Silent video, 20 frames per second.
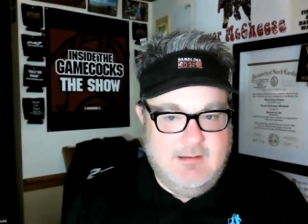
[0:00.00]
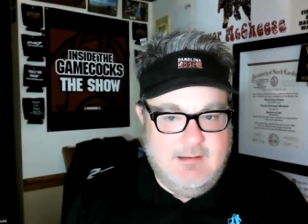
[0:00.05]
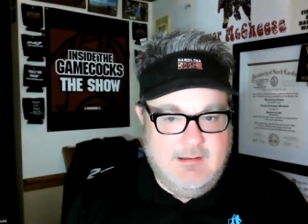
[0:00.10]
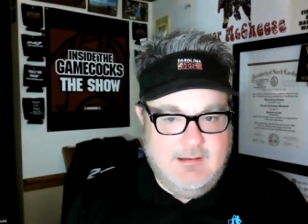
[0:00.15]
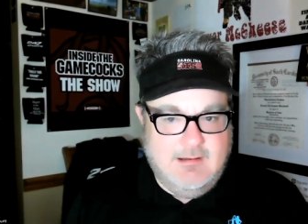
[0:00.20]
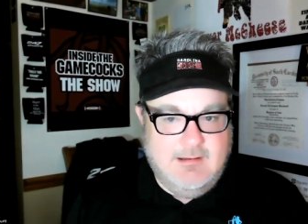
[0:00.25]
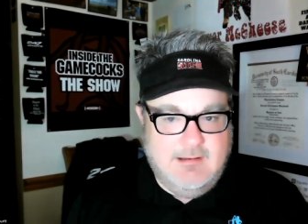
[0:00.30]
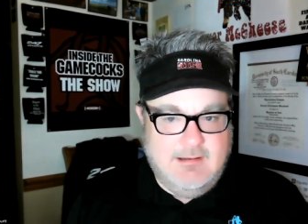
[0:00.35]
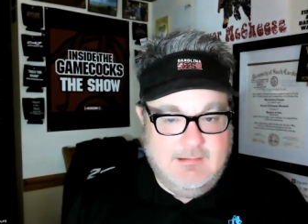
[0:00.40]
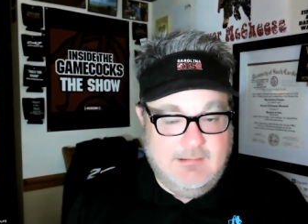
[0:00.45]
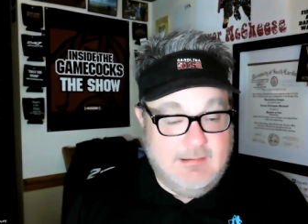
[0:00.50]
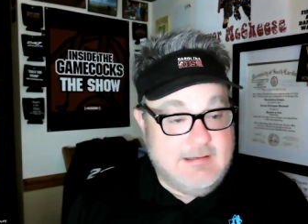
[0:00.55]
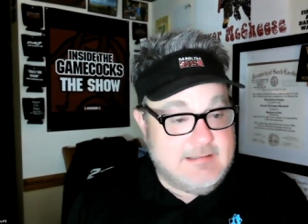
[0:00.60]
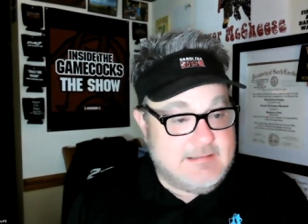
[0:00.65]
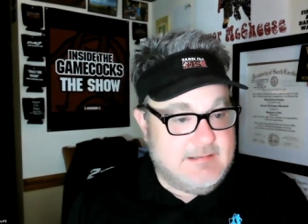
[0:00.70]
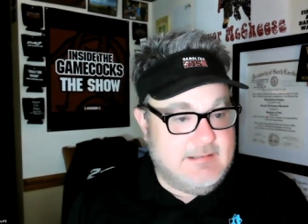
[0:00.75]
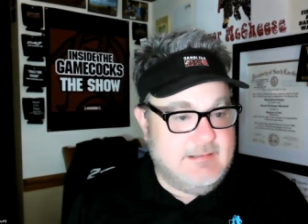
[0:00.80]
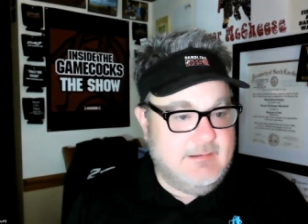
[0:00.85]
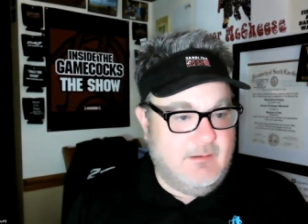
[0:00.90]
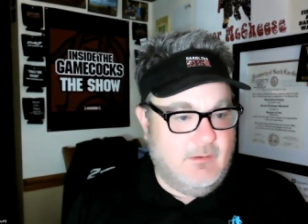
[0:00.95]
uh, at
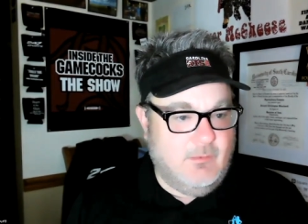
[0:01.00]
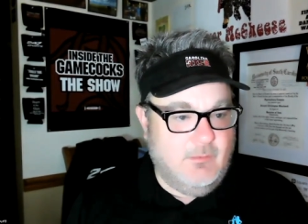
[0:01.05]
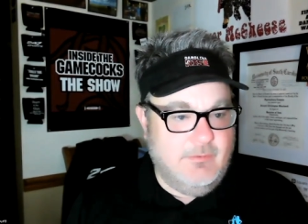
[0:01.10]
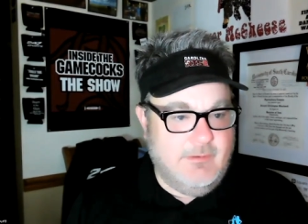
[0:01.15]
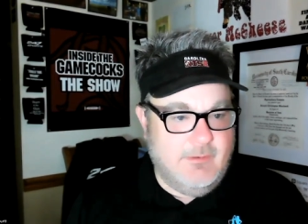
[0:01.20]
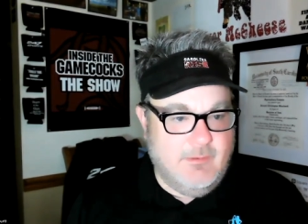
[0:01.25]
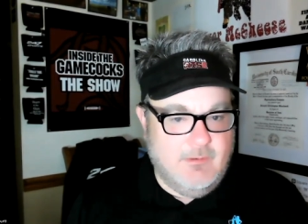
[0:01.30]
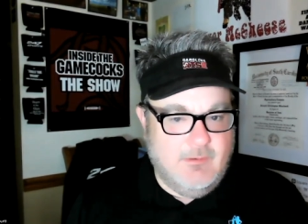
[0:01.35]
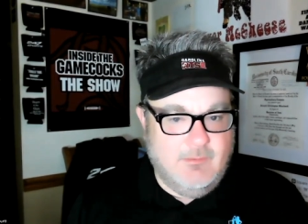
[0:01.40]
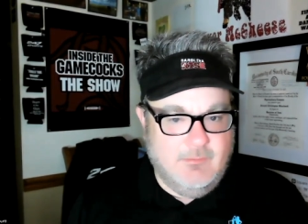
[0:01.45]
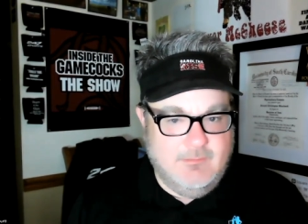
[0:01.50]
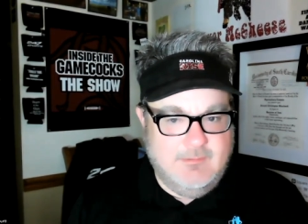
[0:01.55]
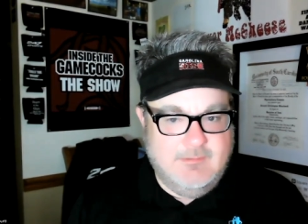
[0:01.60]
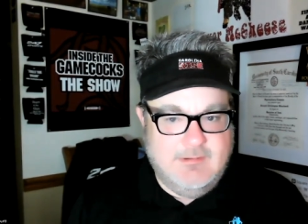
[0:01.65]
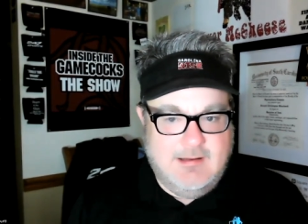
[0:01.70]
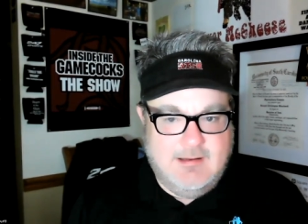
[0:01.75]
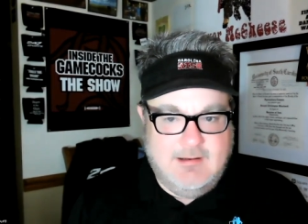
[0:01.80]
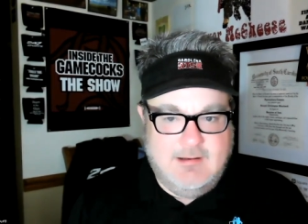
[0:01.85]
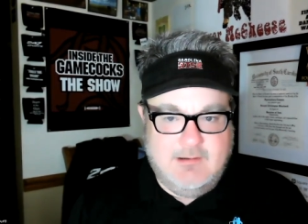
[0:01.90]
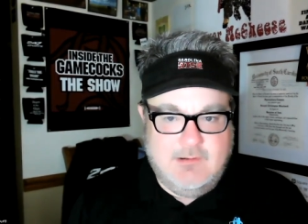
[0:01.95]
least holding their own
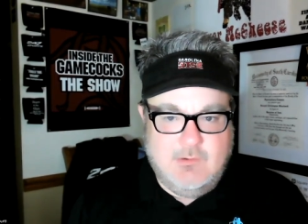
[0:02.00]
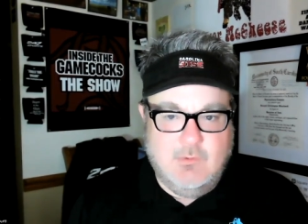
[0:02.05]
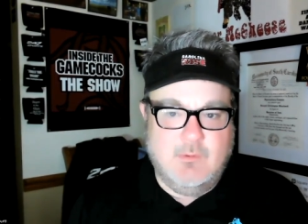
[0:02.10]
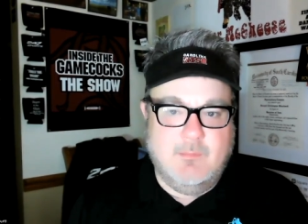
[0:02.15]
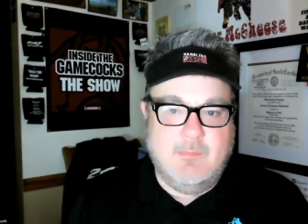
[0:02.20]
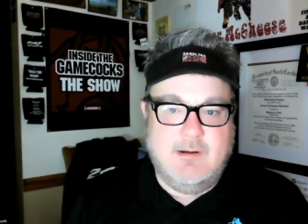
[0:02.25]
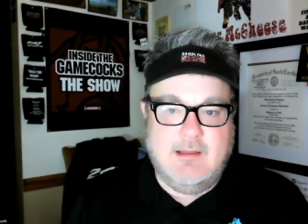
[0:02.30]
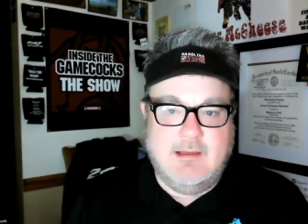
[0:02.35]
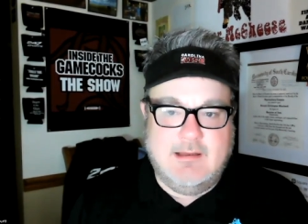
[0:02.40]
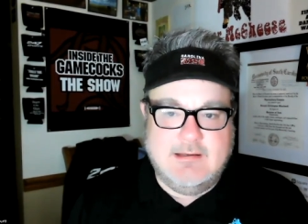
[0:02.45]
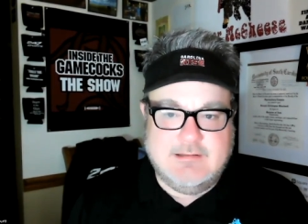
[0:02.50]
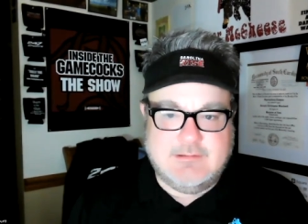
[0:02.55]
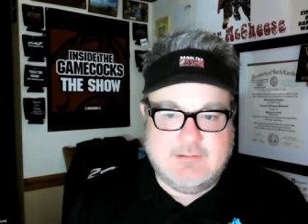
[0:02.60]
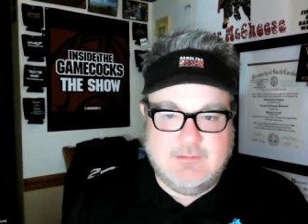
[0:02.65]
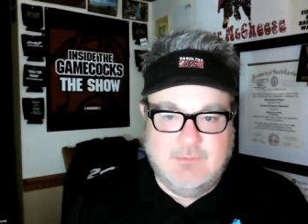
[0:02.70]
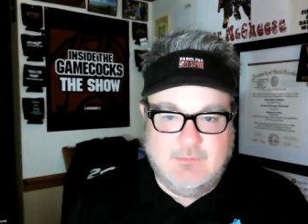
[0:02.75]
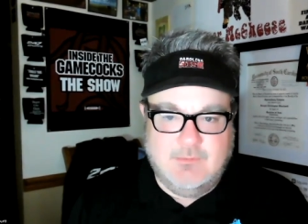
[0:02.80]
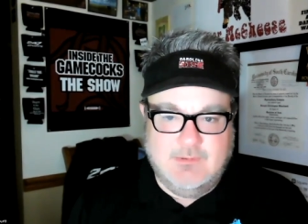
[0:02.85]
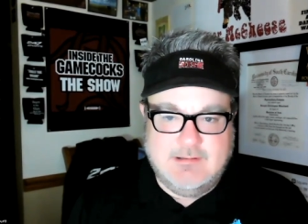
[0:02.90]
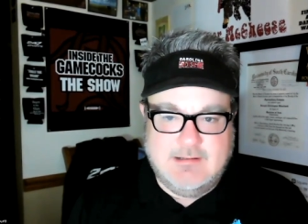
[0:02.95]
at Dorman High
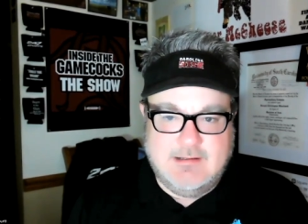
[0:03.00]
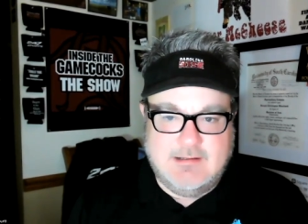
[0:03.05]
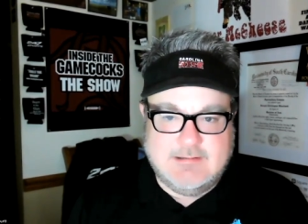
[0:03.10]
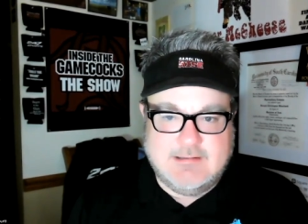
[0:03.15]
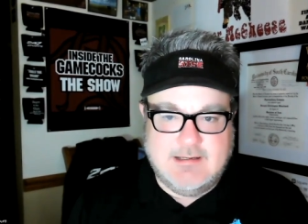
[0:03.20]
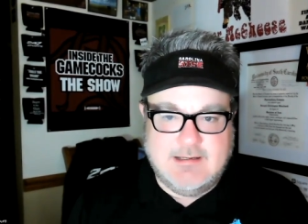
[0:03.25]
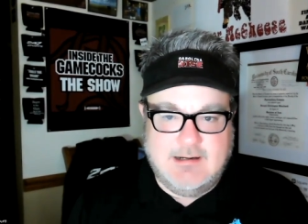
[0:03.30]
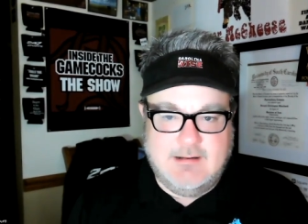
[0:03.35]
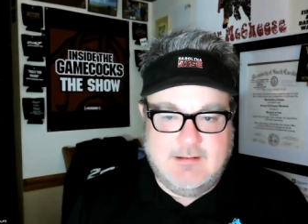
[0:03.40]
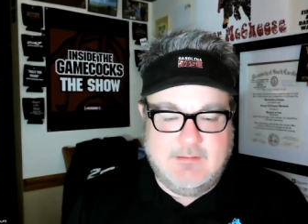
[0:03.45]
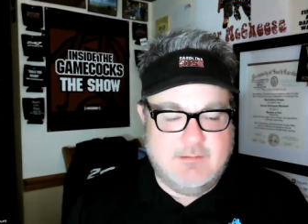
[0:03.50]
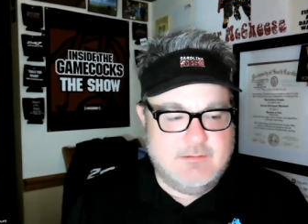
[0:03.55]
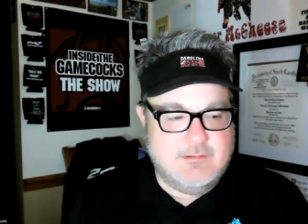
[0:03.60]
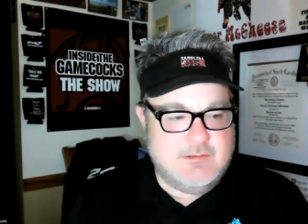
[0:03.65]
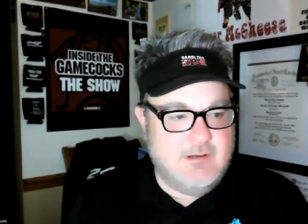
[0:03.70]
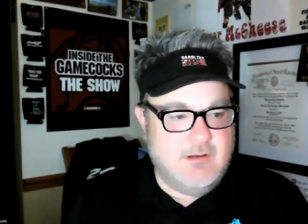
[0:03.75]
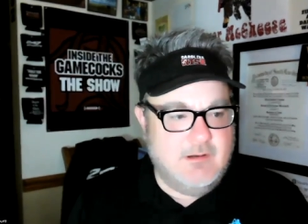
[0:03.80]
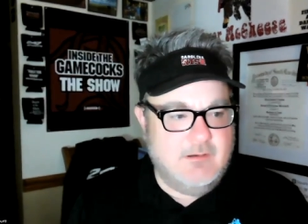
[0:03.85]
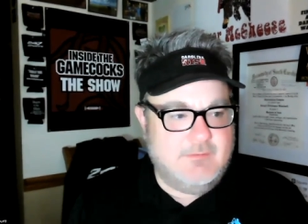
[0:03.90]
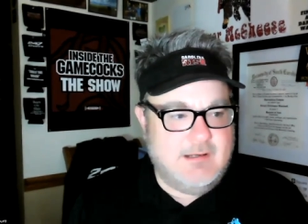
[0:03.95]
School and, and signing their
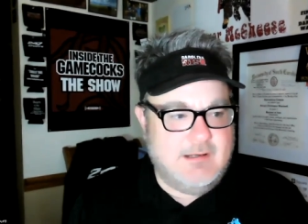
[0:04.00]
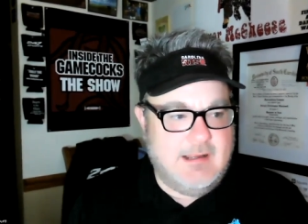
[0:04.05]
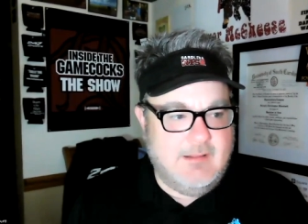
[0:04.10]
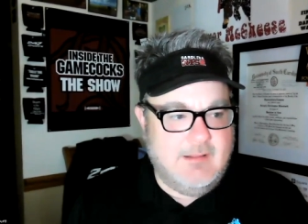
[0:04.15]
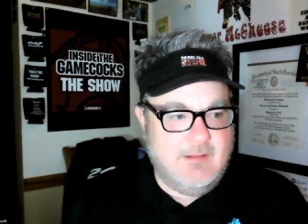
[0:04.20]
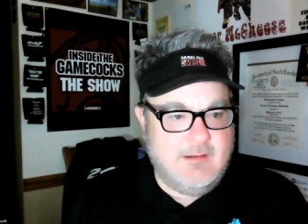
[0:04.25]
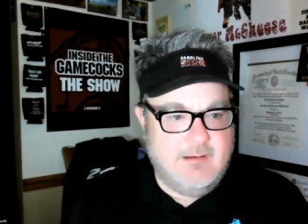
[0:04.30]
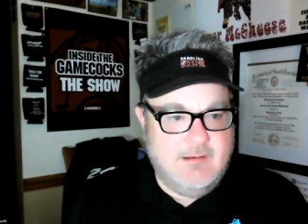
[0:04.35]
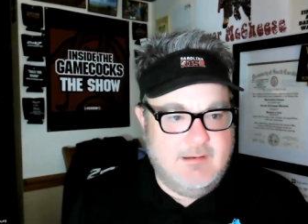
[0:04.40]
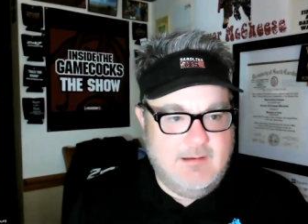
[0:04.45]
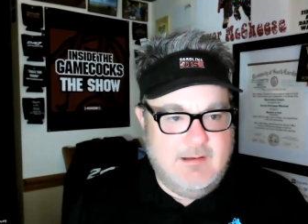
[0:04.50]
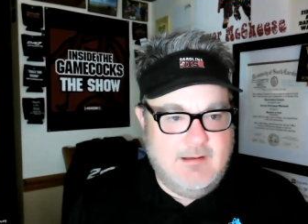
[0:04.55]
share of talent